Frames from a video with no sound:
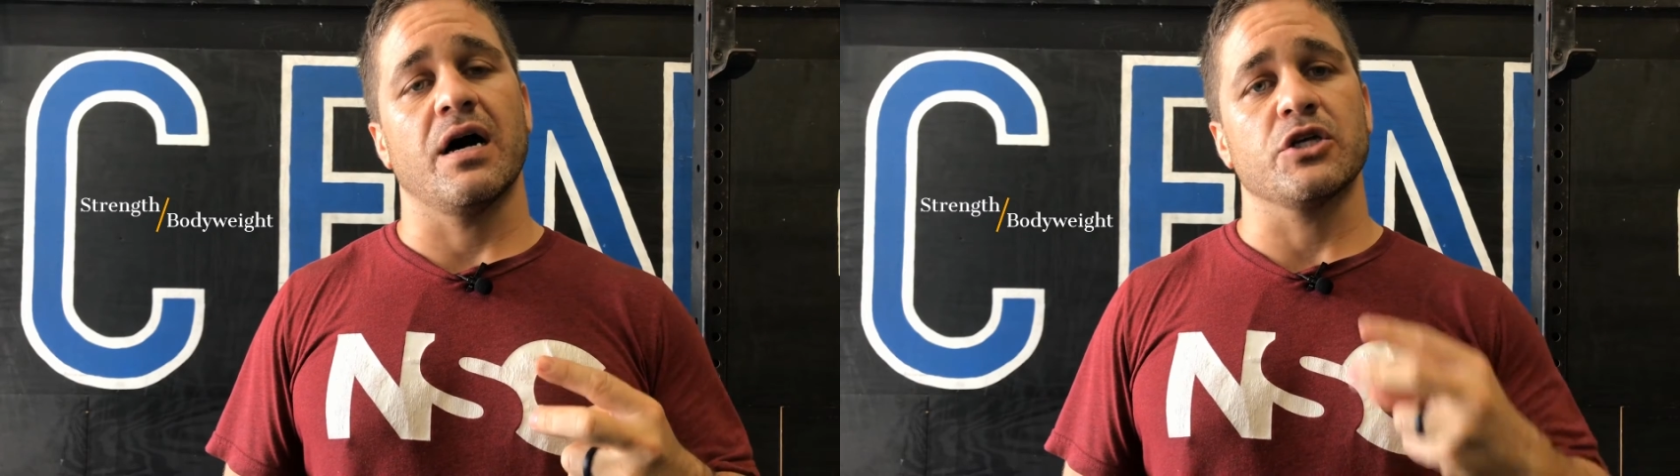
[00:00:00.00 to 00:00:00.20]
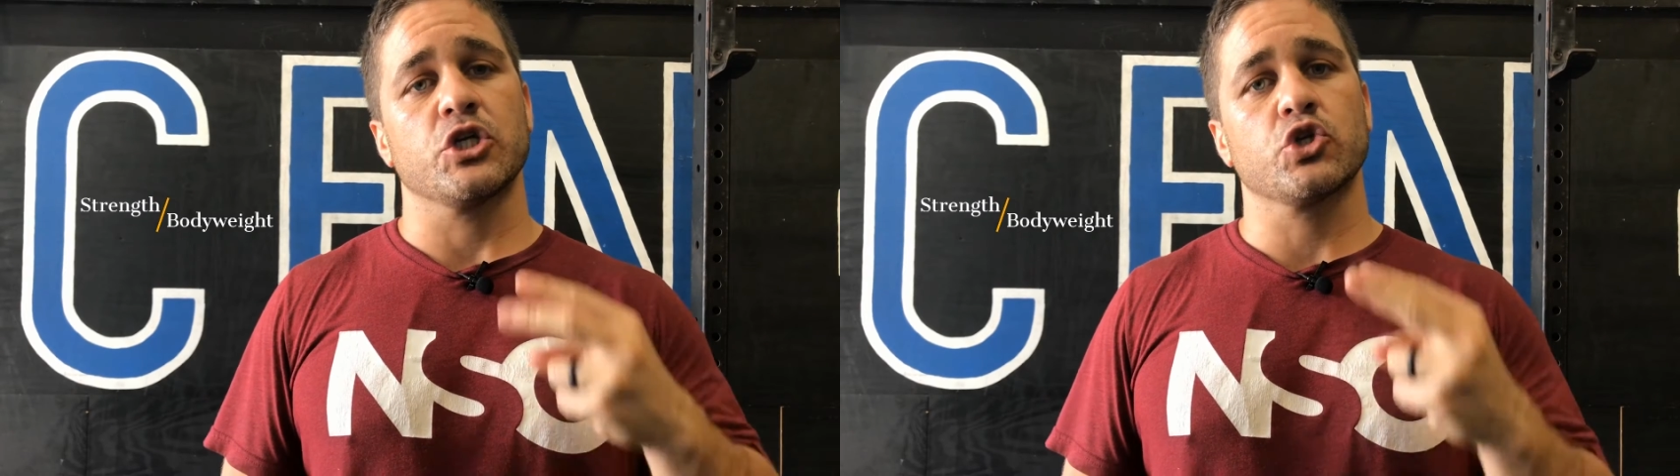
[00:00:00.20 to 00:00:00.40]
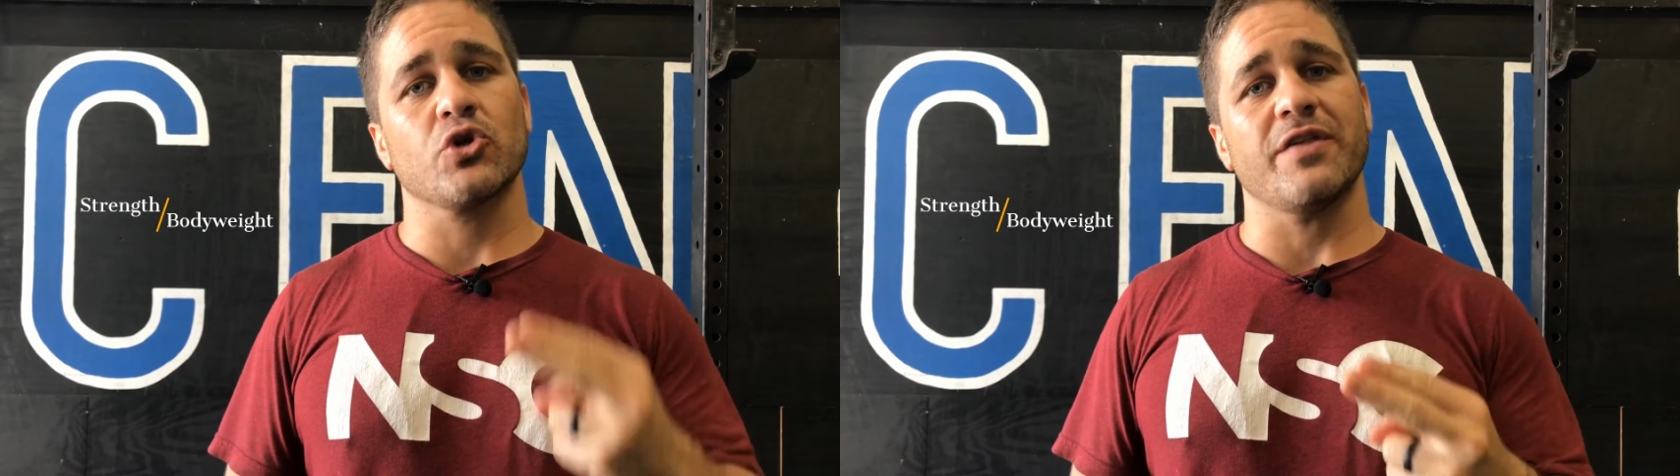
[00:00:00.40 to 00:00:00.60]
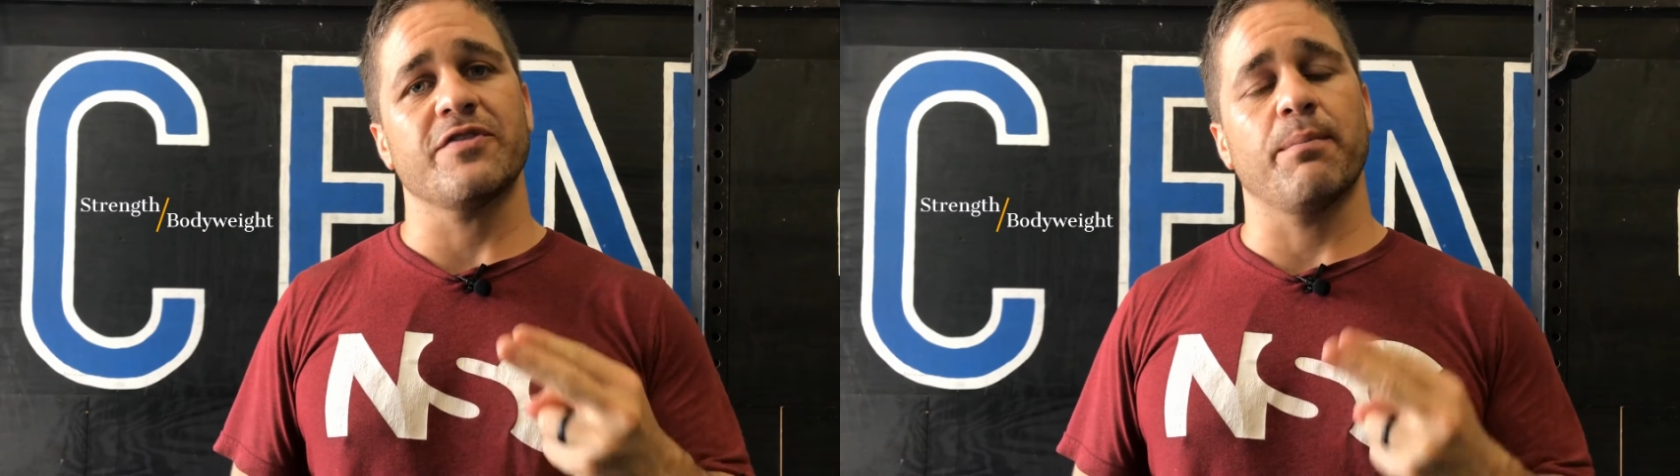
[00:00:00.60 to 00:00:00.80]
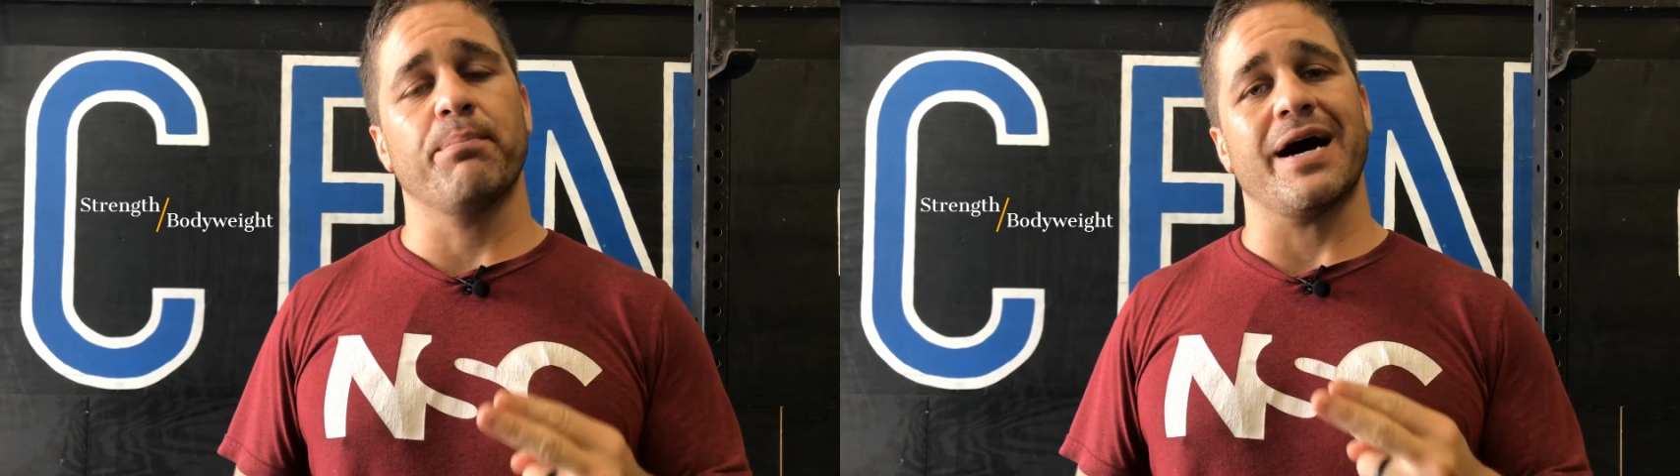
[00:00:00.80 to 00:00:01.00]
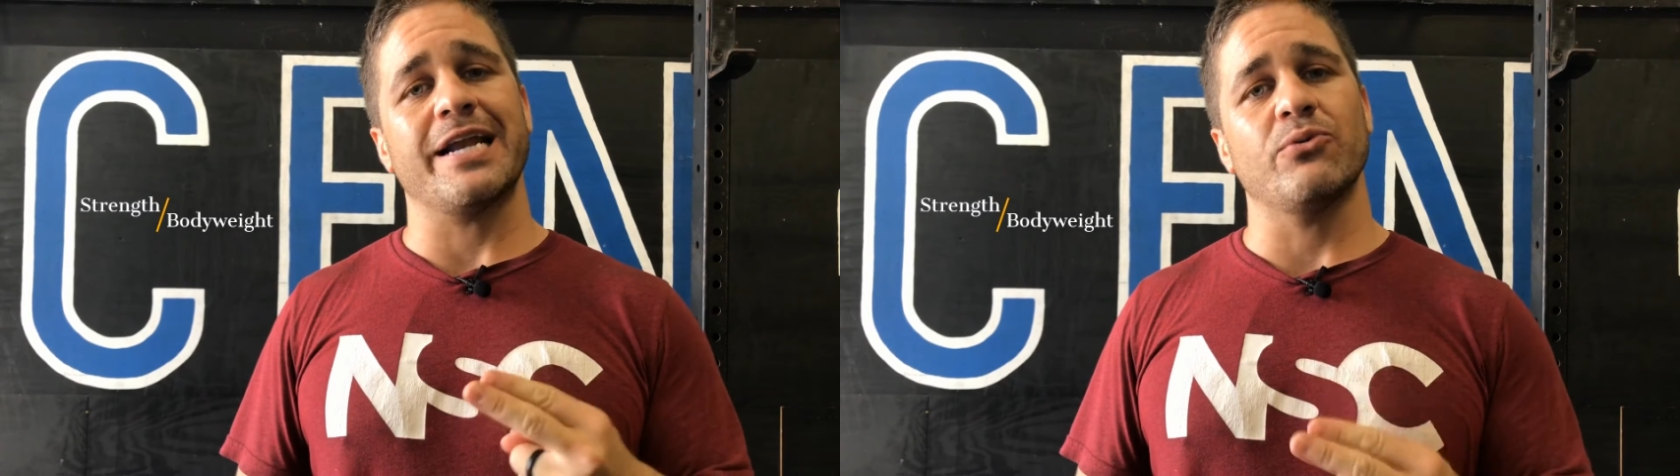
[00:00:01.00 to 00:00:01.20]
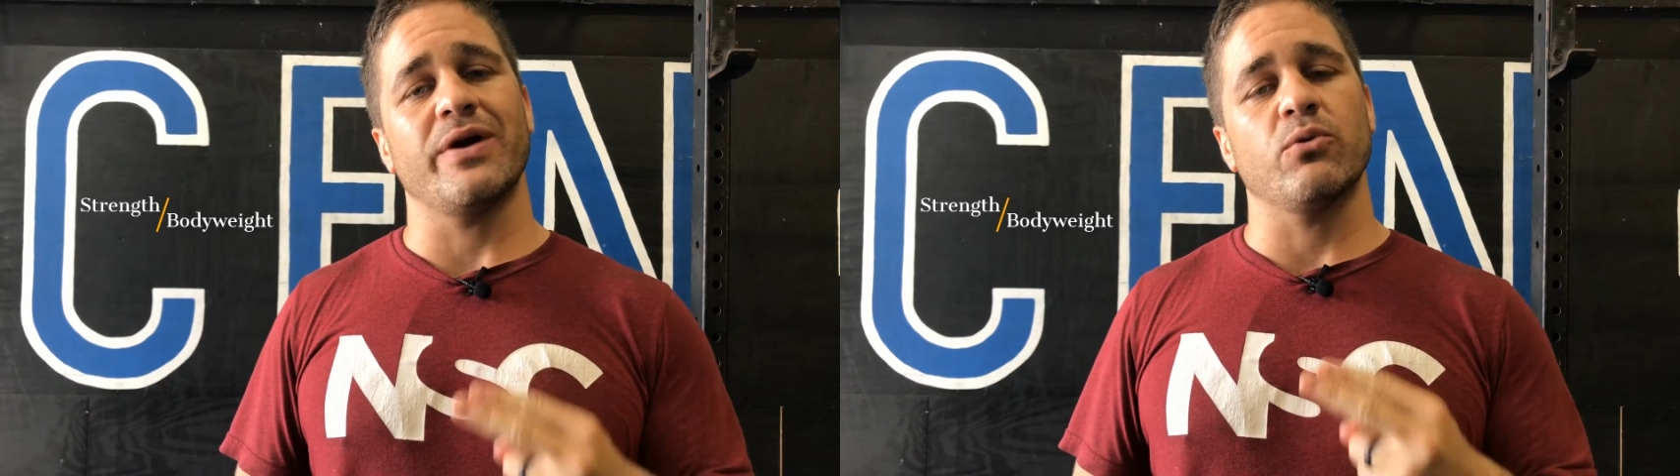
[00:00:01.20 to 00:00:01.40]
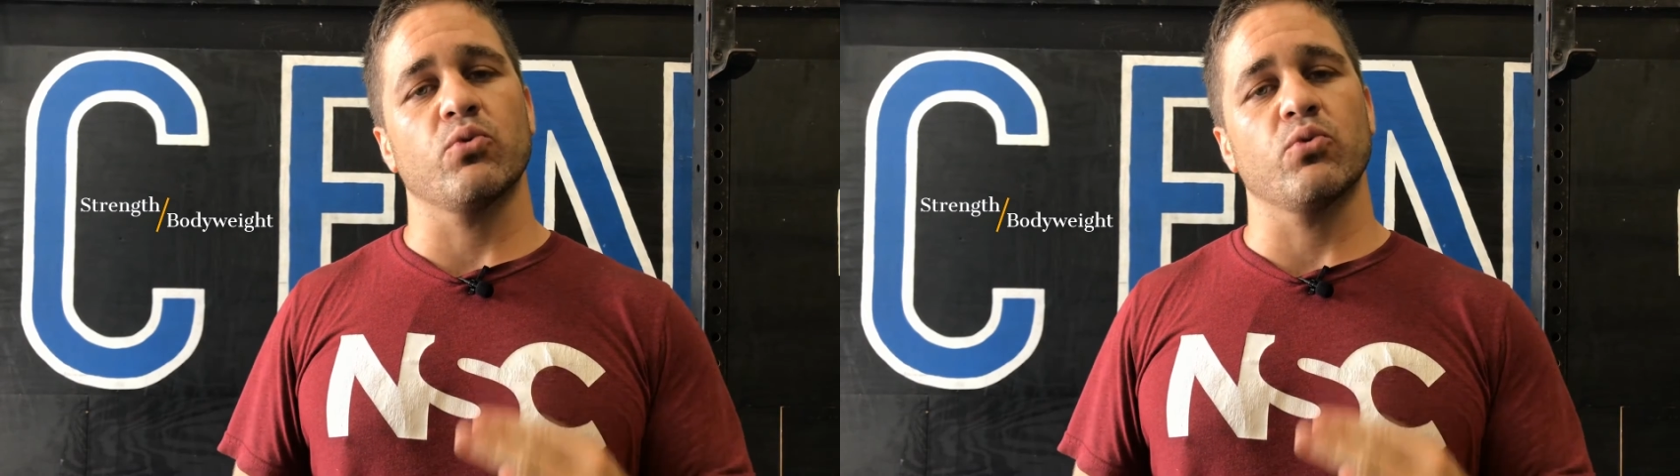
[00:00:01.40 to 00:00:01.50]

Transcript: strength to body weight